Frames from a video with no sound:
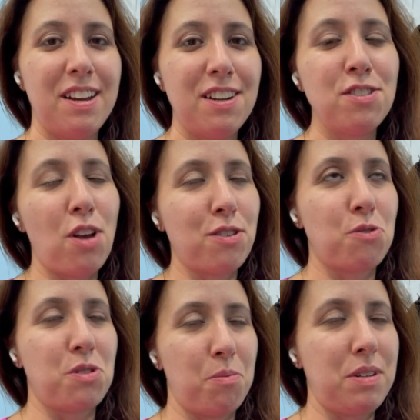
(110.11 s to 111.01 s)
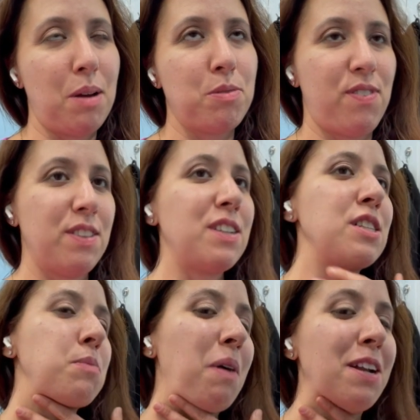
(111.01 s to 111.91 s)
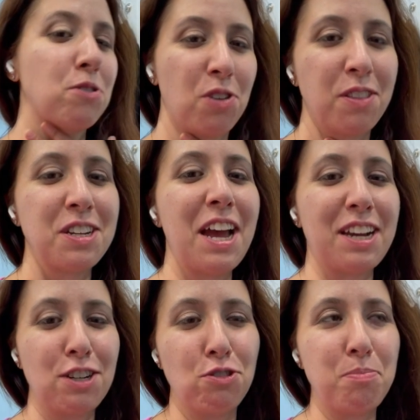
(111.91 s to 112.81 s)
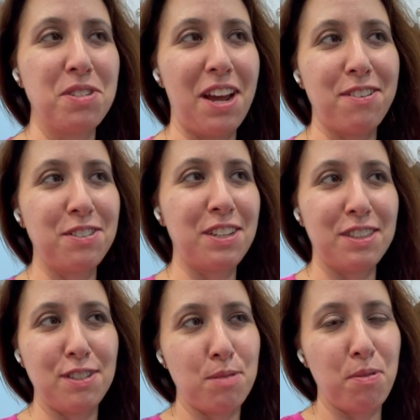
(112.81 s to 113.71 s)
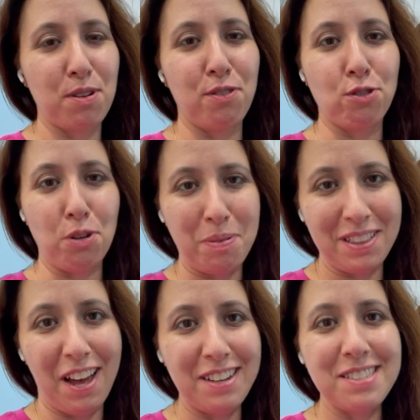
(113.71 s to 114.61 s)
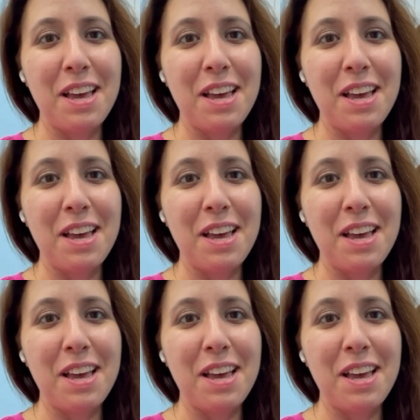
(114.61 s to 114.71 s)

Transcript: It is also sometimes fun that it splatters on the neck and drips down and you get these beautiful drippy lines.